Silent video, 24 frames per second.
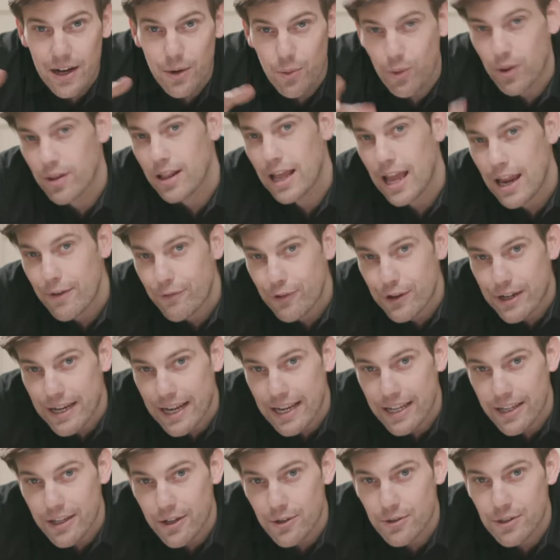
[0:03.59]
Well,
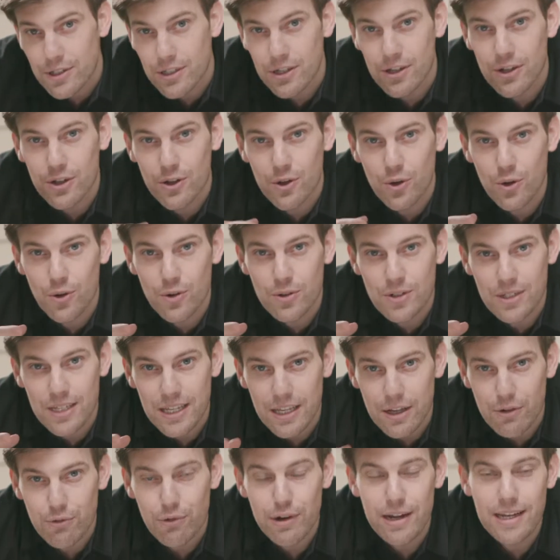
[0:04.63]
everyday use can cause the
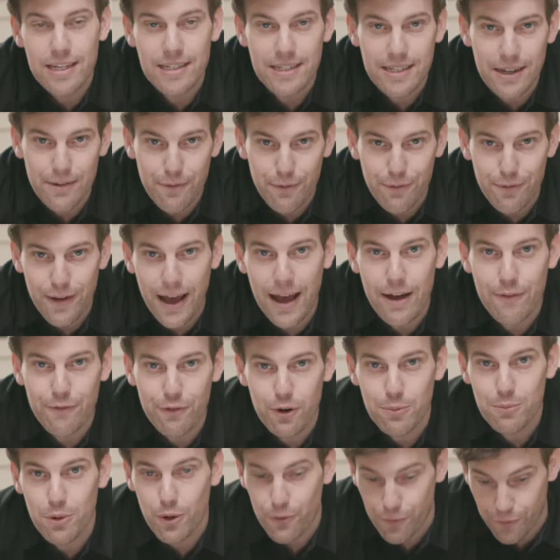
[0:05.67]
grease and fat
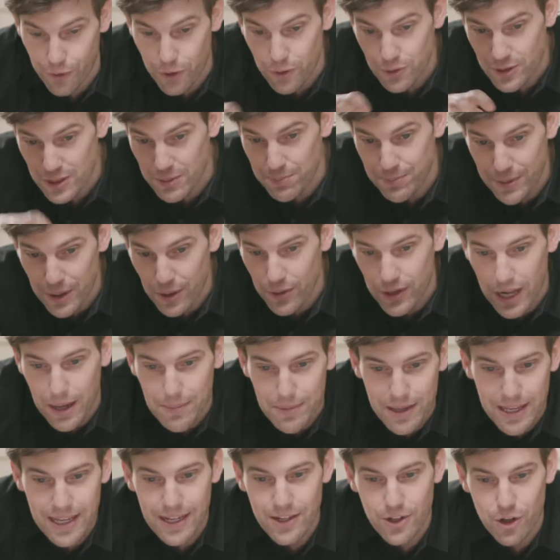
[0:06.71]
from your food to build up
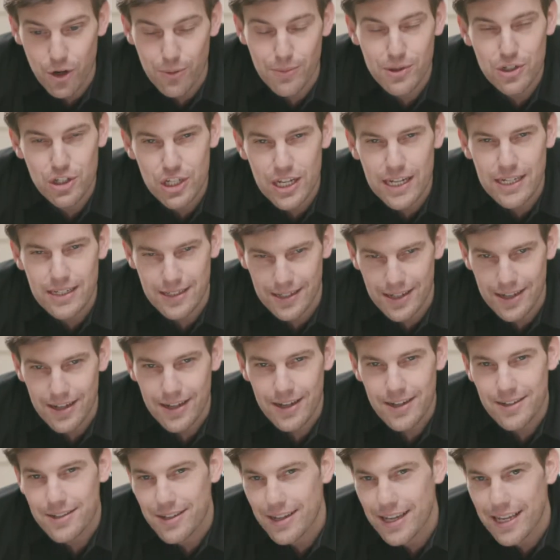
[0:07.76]
in your machine.
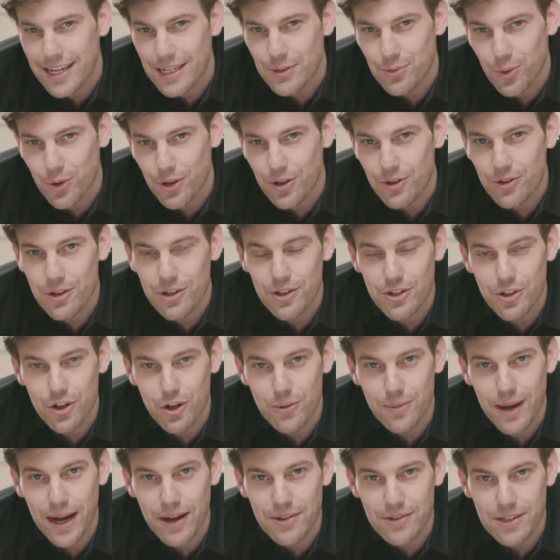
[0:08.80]
So here's what you can do
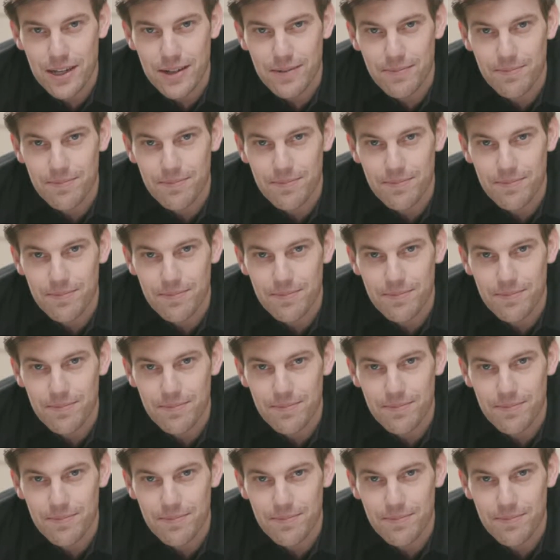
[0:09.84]
about it.